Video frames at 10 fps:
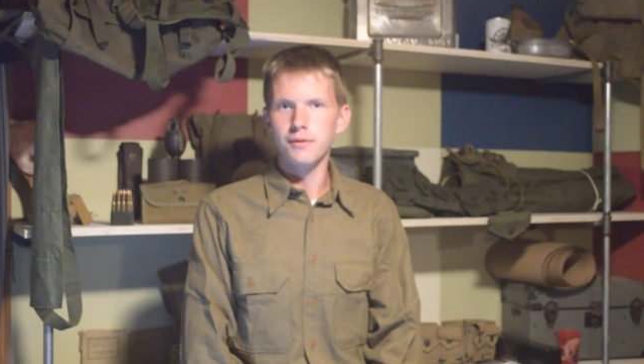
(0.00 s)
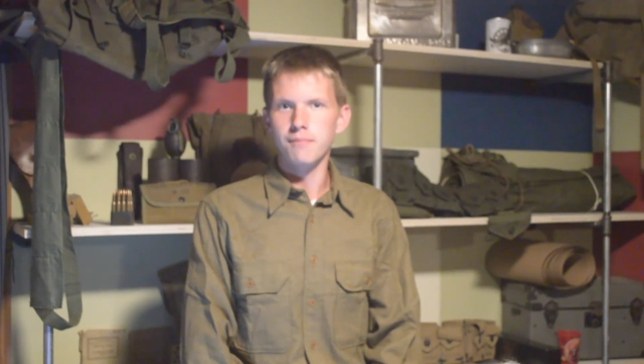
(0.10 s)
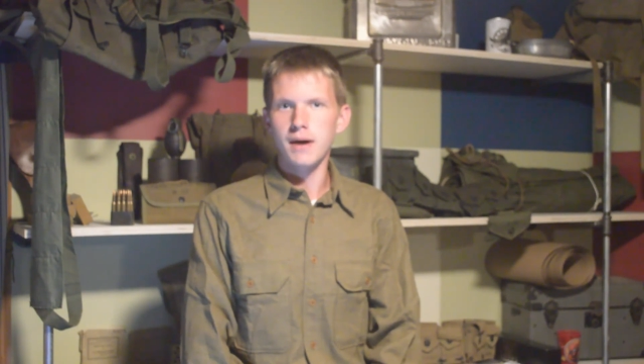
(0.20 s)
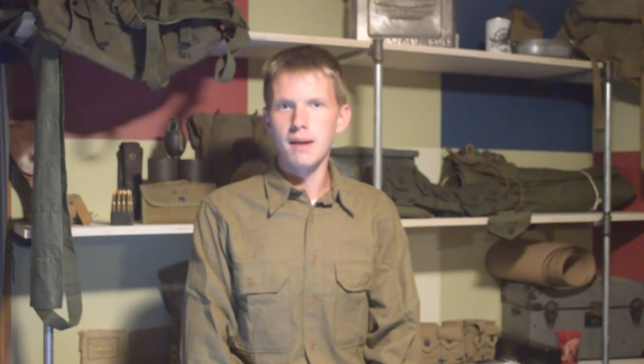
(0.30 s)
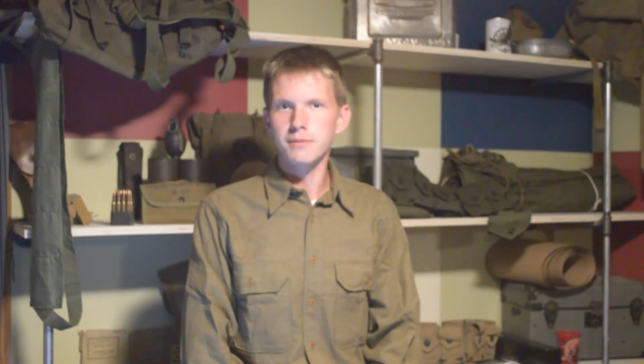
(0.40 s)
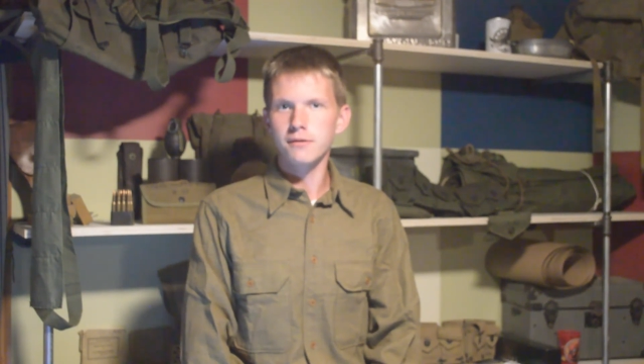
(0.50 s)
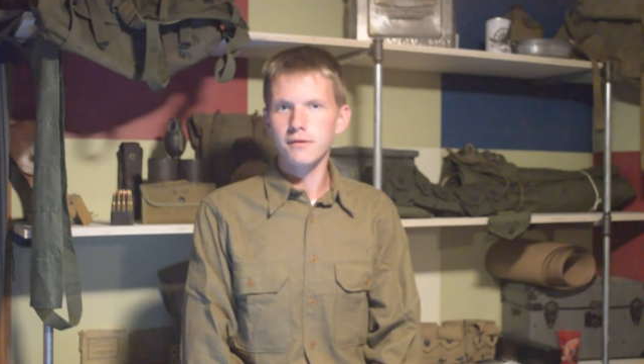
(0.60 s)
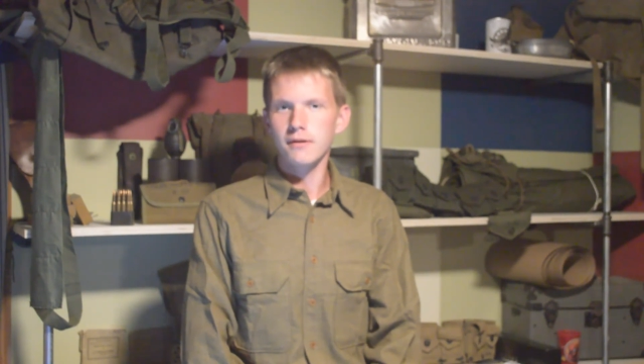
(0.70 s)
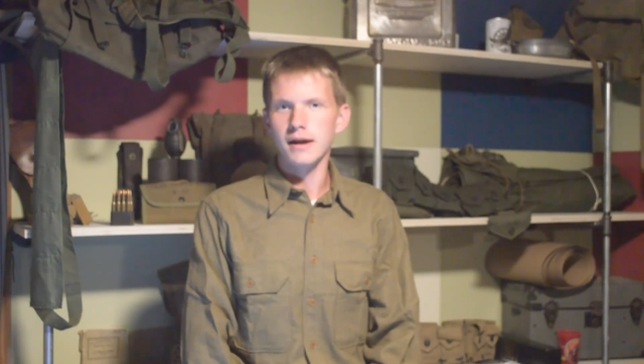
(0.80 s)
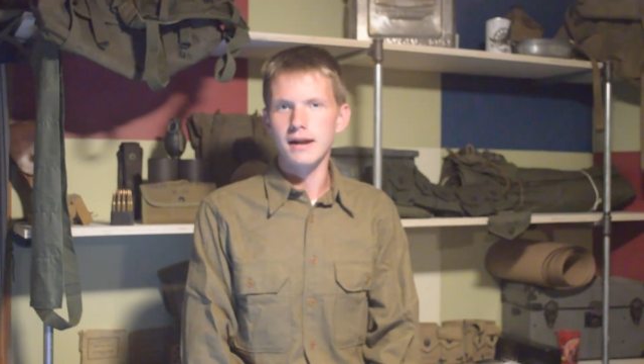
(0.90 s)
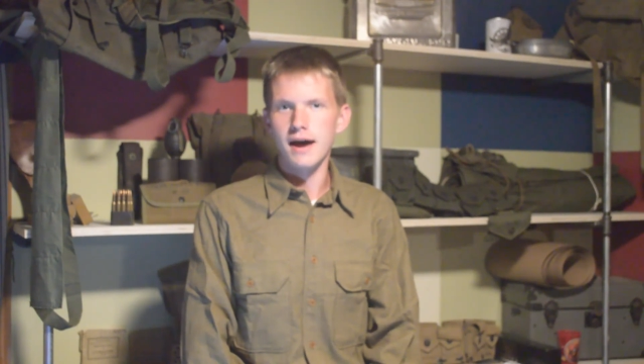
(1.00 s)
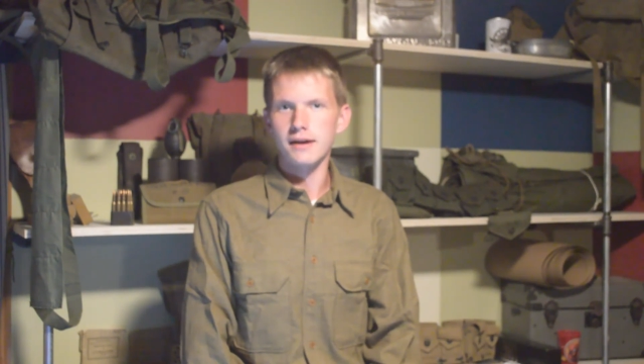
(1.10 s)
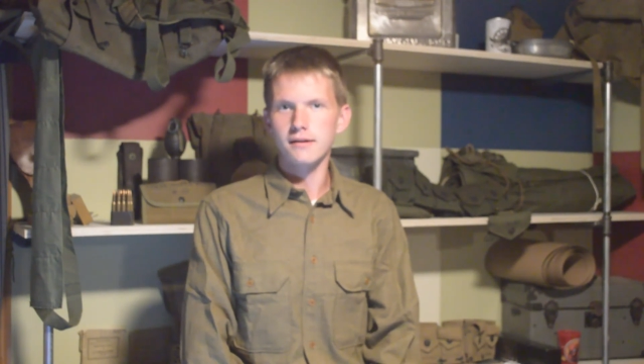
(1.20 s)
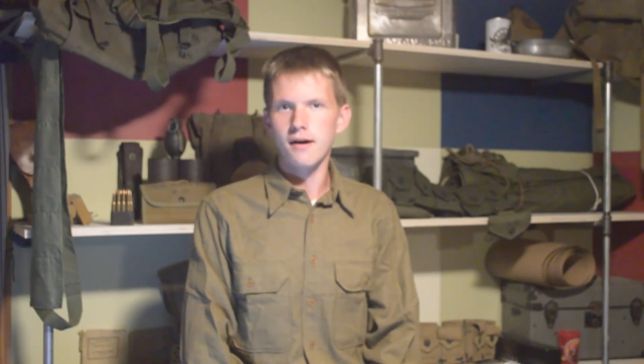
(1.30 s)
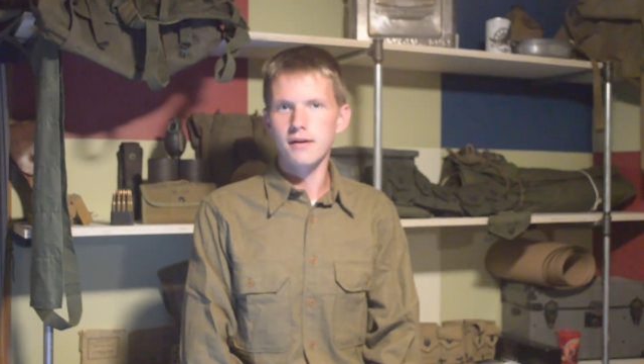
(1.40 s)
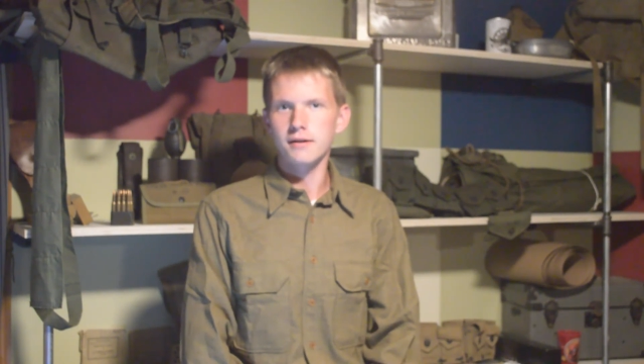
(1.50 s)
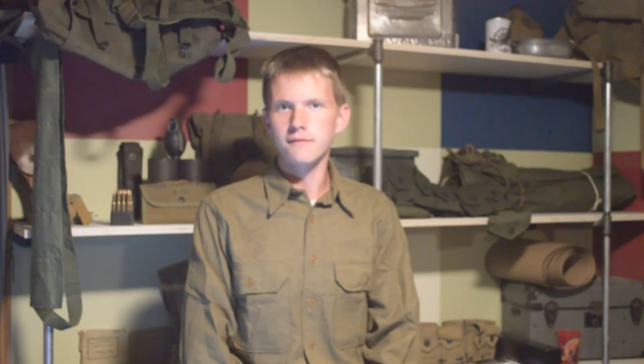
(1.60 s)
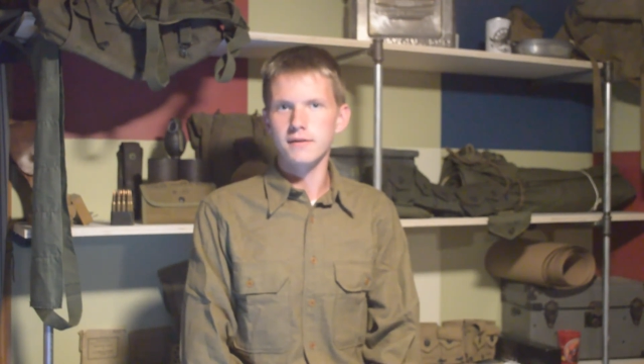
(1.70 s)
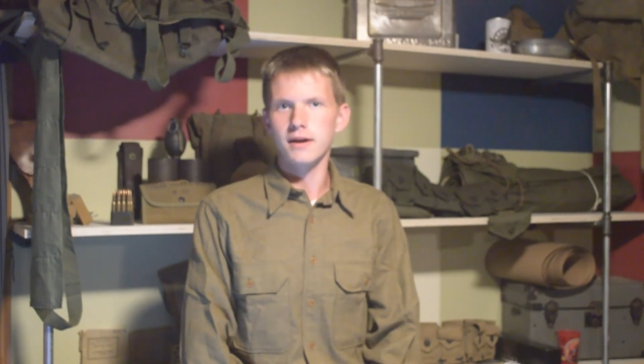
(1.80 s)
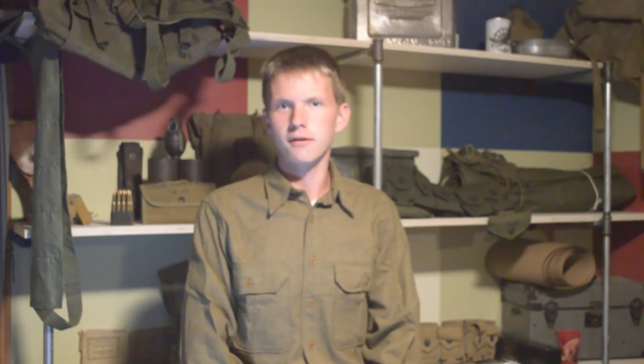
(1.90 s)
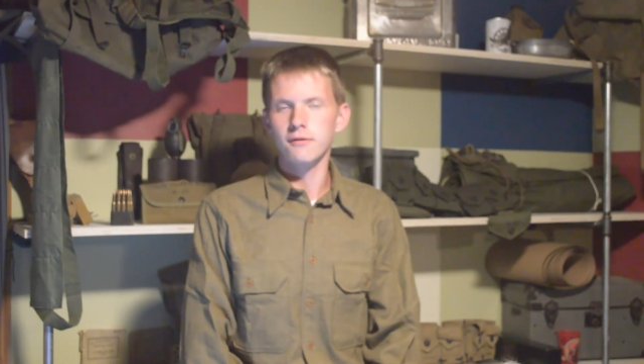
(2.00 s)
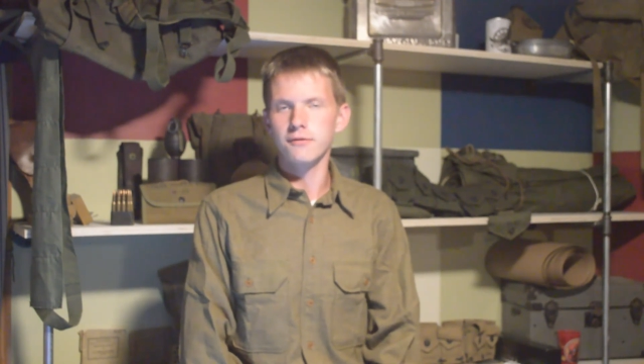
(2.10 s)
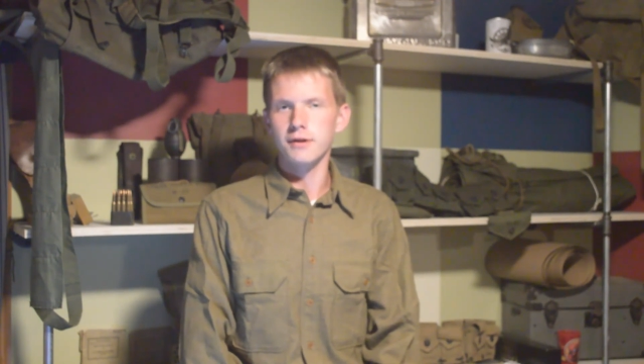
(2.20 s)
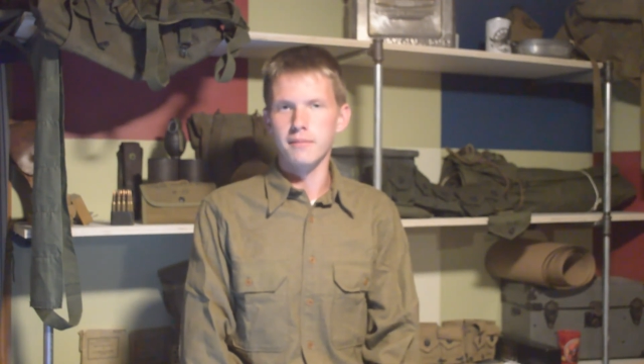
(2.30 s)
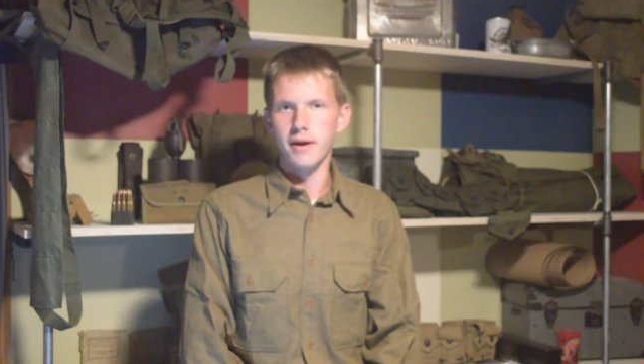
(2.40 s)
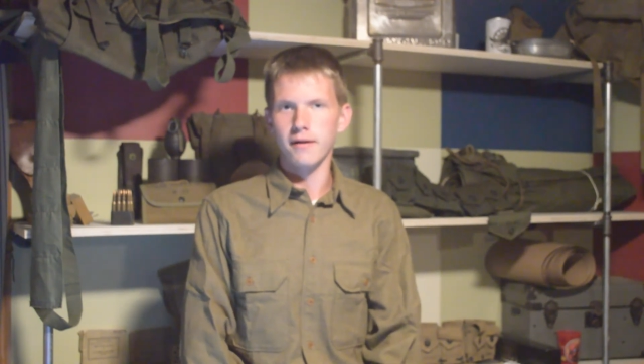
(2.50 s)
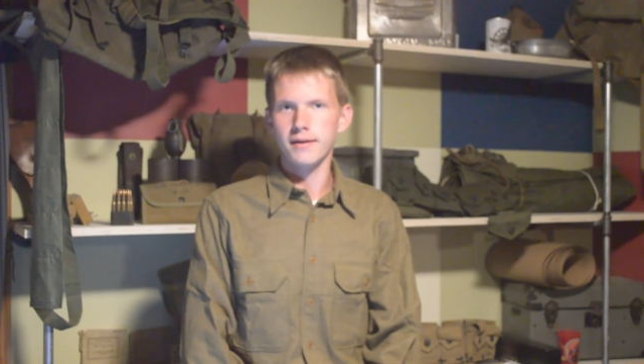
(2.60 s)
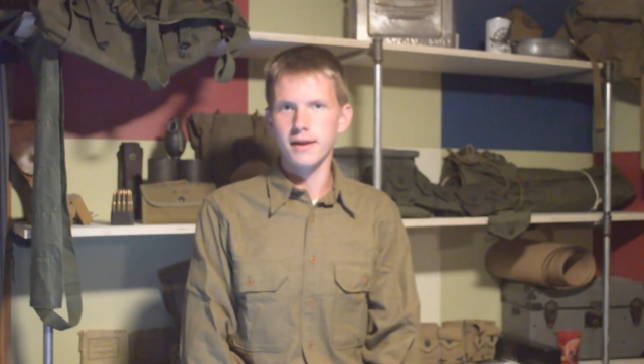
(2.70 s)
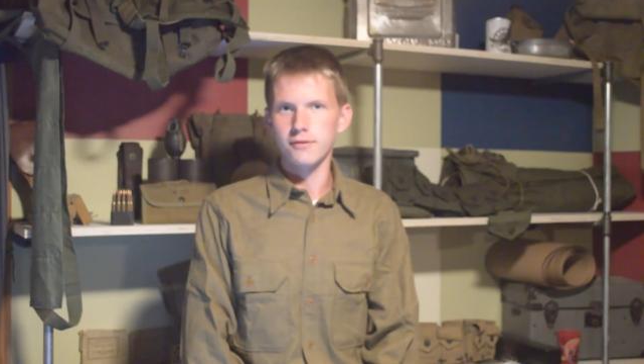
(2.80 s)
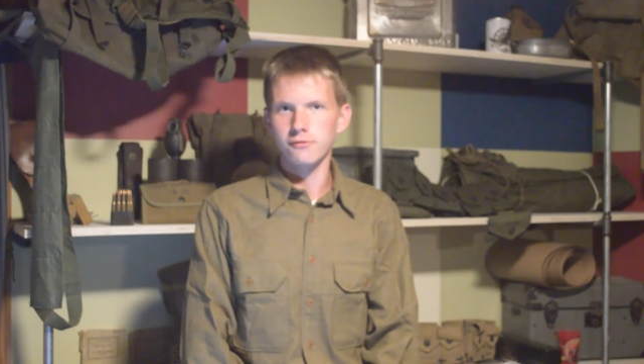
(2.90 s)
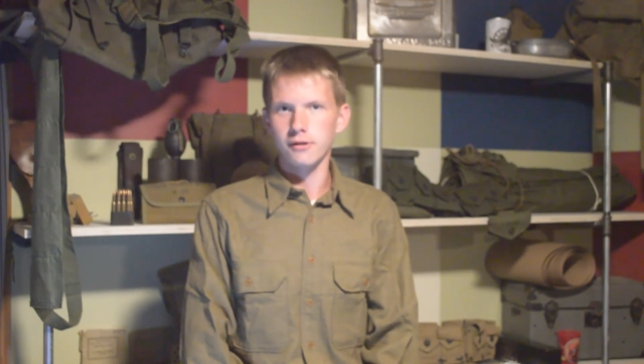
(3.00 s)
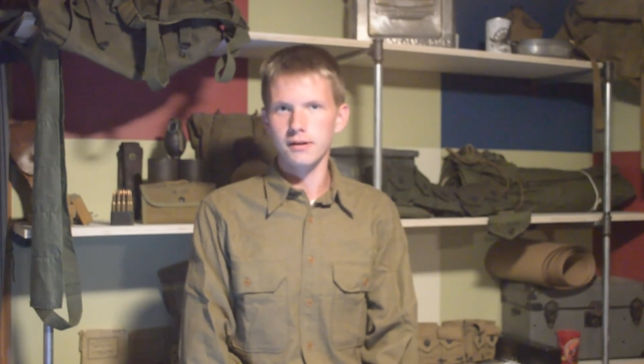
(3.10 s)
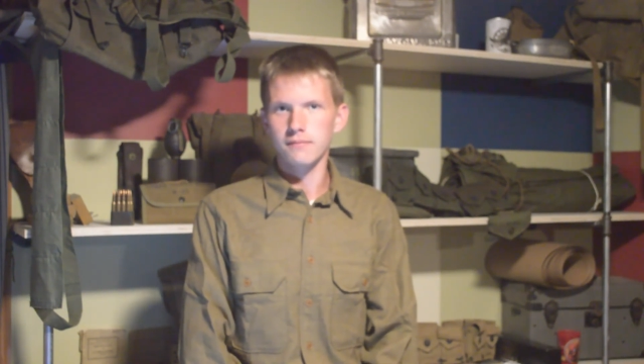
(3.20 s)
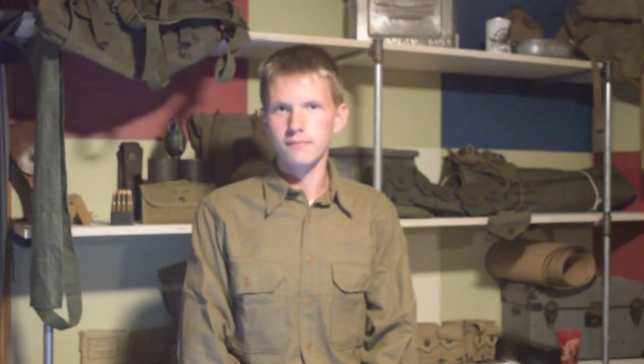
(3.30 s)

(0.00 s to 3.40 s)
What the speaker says: popular and iconic vehicles in American history.